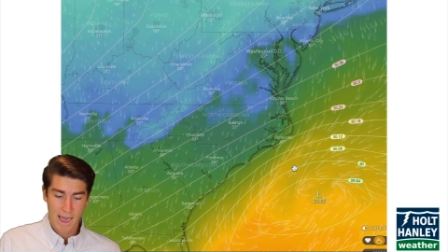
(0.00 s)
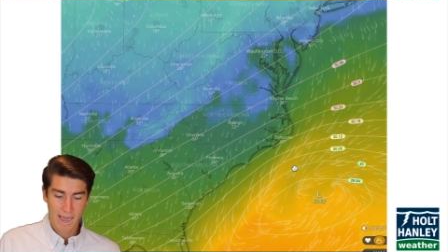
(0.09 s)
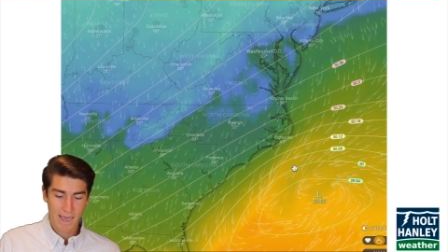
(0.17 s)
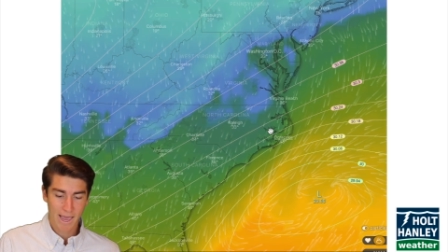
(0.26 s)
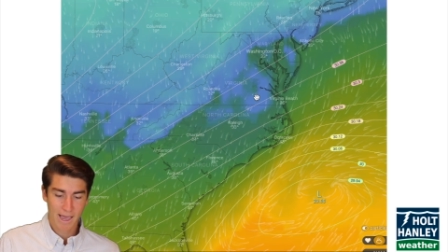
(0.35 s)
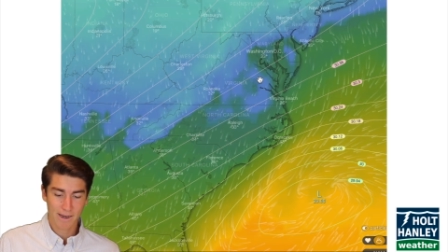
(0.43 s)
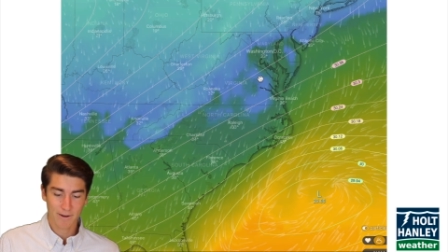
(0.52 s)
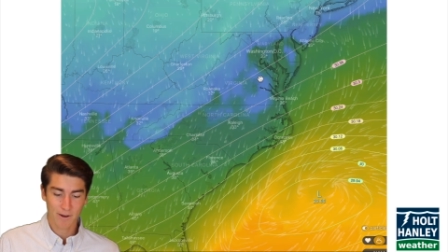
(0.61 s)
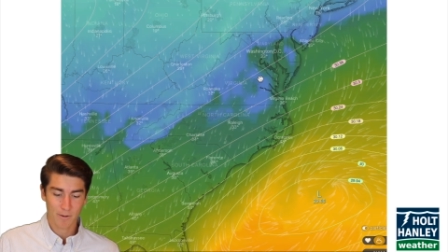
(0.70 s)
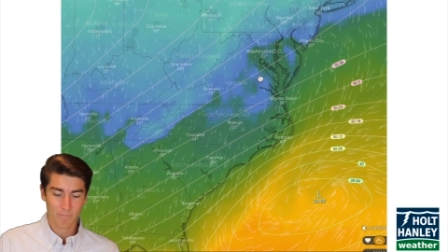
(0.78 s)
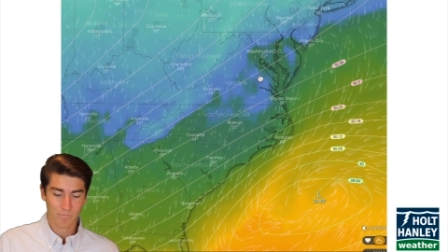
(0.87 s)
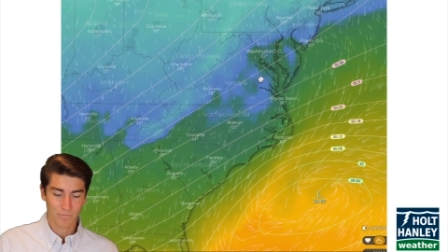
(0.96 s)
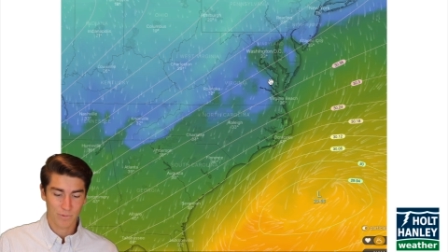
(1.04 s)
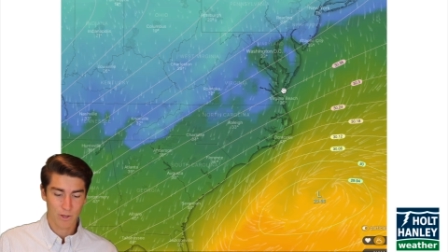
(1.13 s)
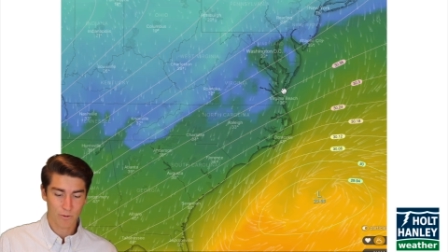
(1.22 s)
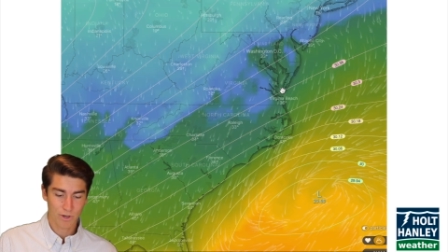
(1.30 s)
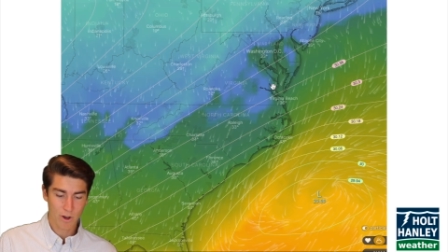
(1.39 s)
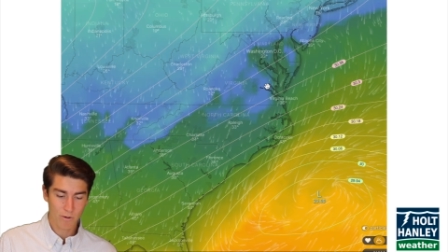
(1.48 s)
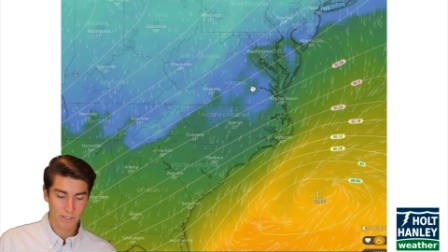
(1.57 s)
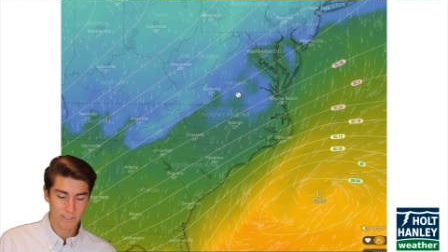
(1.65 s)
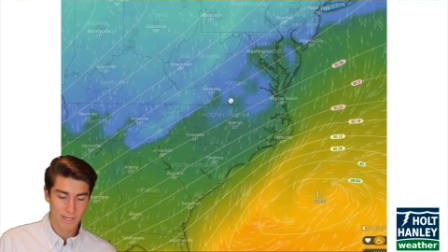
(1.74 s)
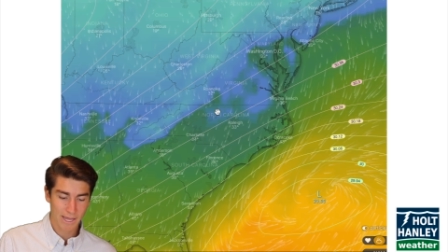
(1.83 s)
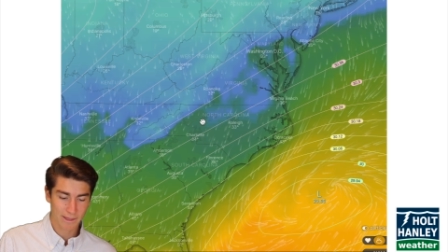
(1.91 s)
And you'll
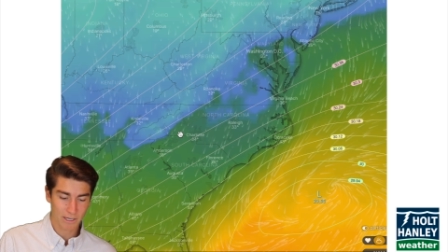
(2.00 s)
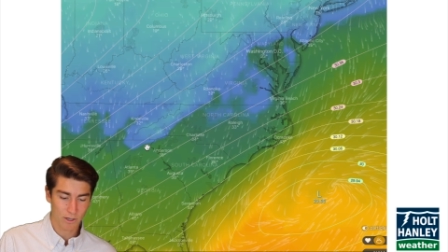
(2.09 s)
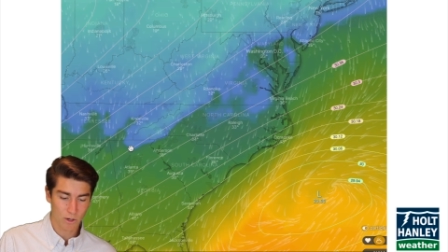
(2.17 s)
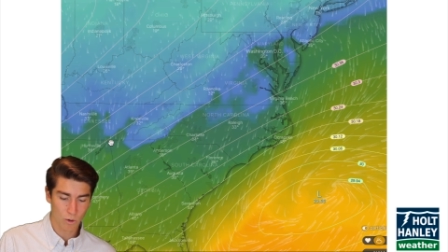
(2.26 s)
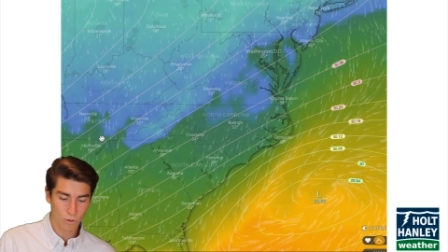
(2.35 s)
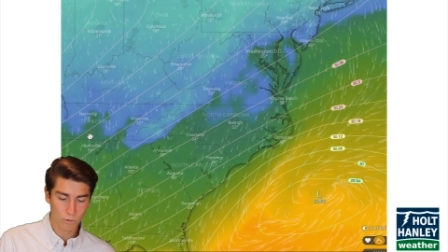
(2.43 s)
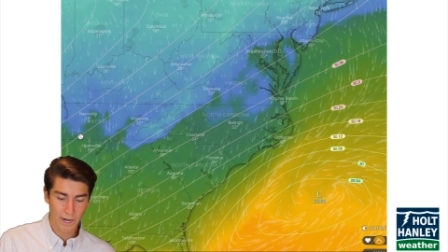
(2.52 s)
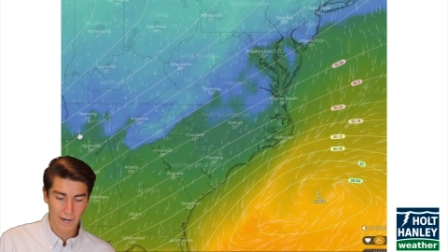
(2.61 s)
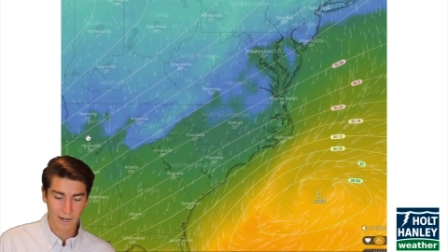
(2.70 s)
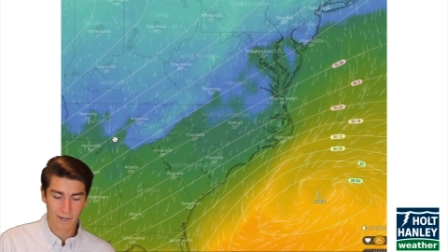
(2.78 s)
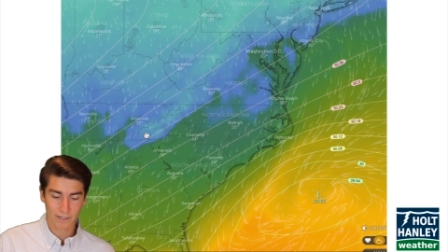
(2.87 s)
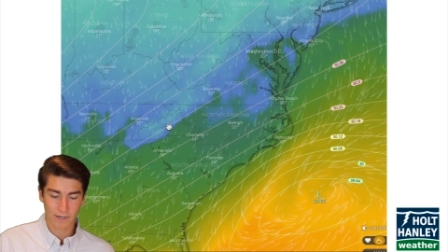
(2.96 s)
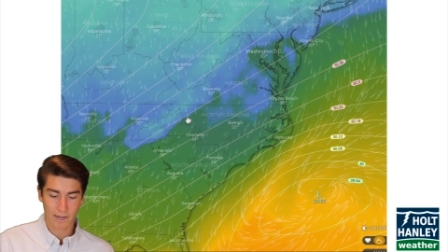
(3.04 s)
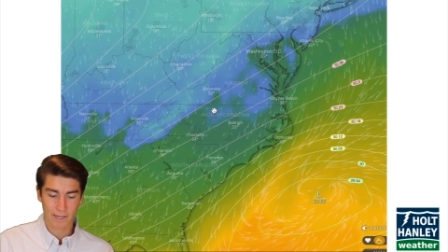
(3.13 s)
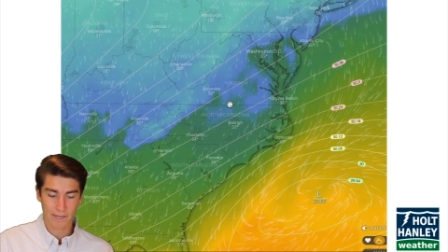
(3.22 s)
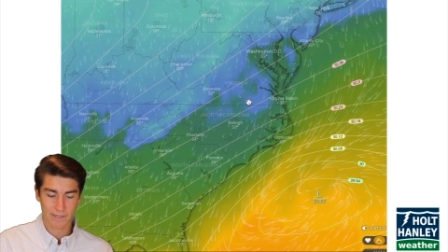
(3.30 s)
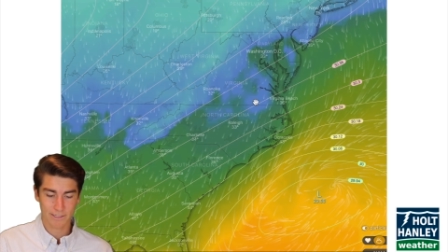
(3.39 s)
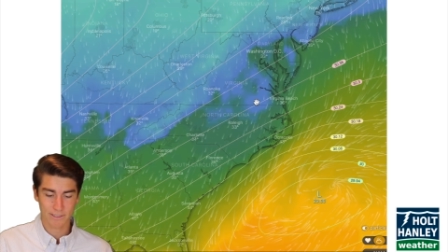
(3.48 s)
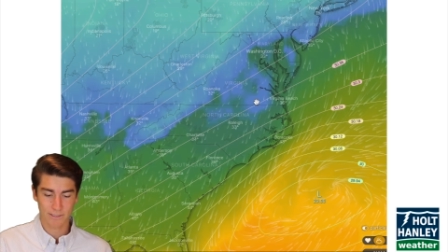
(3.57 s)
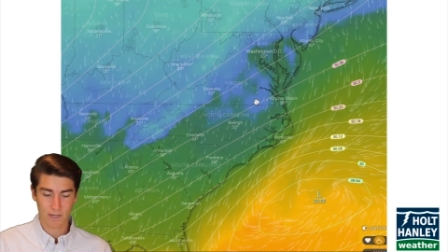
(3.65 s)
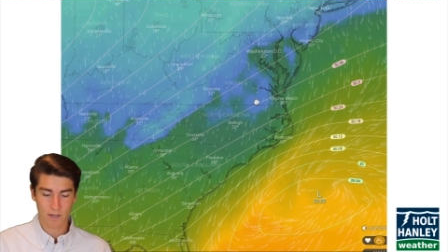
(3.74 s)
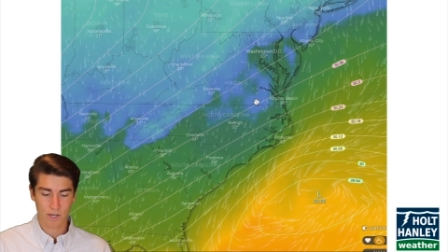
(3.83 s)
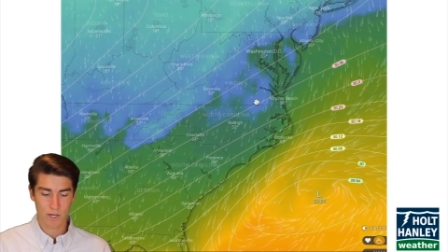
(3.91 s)
notice that the cold air
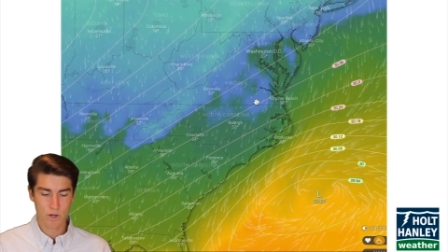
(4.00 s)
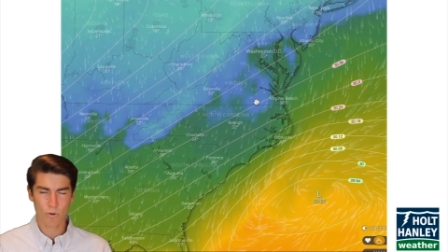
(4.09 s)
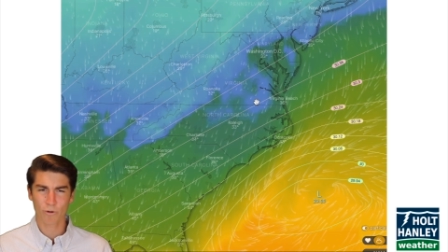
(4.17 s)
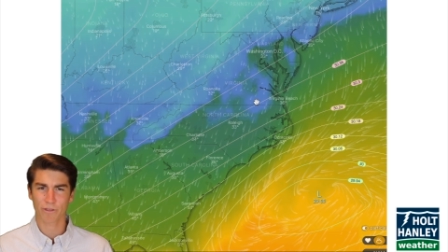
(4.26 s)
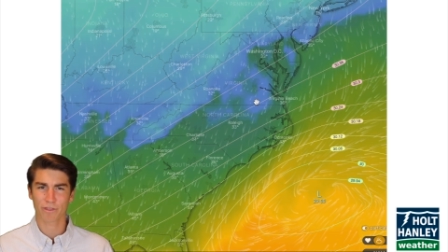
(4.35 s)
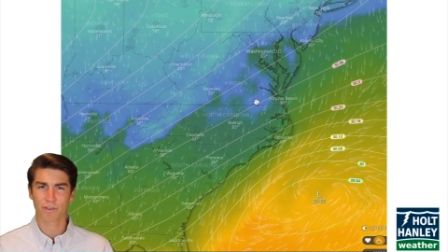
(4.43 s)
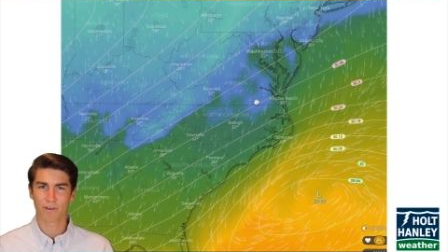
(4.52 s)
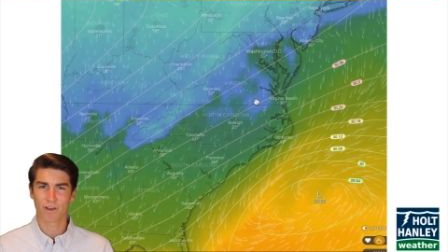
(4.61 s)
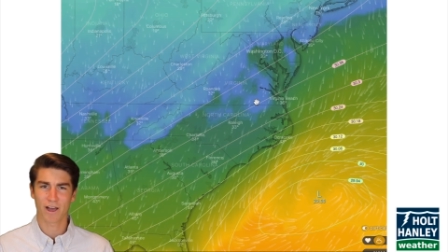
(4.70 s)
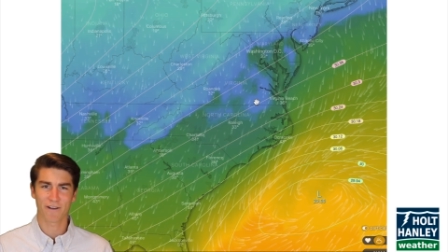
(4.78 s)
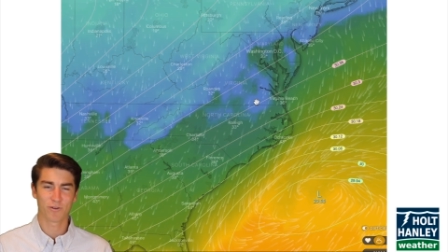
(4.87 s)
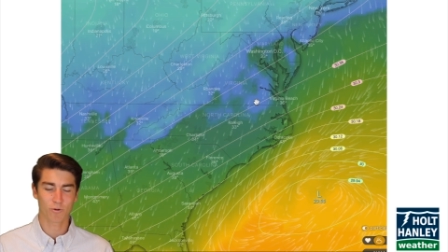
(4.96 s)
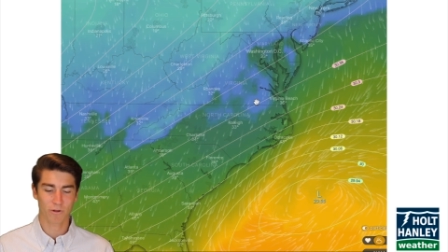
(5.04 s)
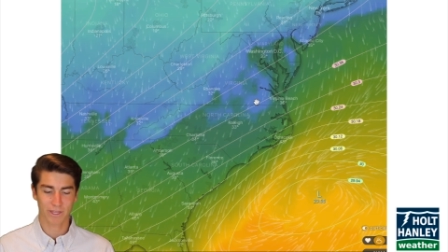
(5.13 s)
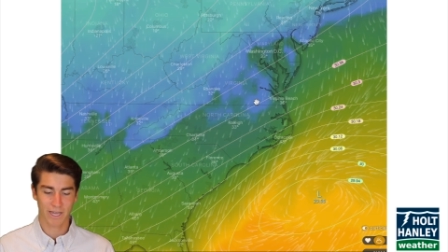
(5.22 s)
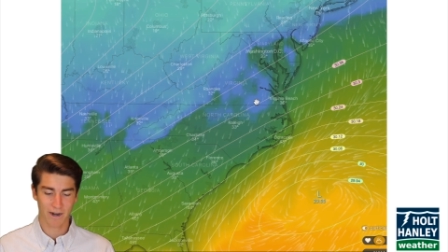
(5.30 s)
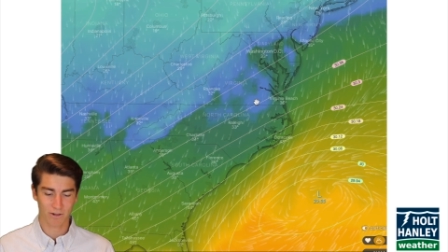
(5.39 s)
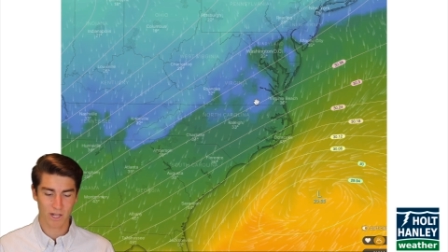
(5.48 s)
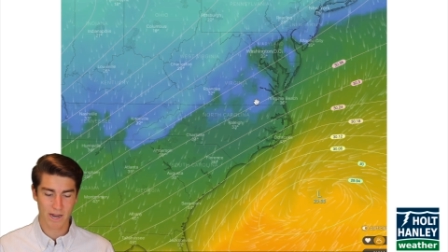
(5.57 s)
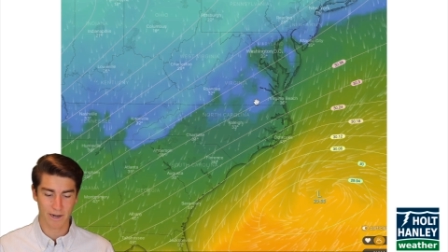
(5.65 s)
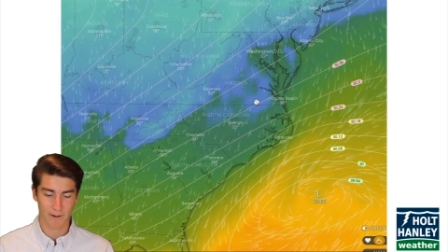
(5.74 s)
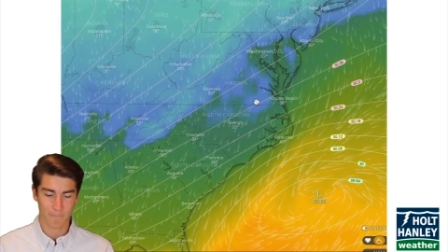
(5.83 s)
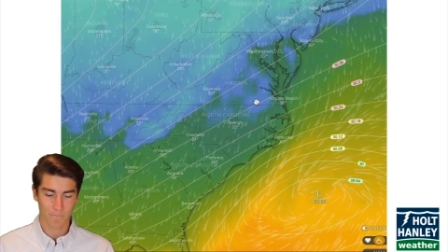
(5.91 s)
is north of North
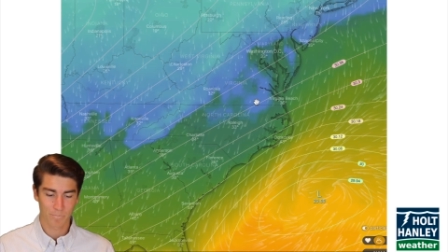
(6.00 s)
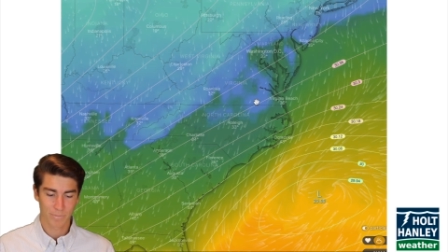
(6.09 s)
Carolina.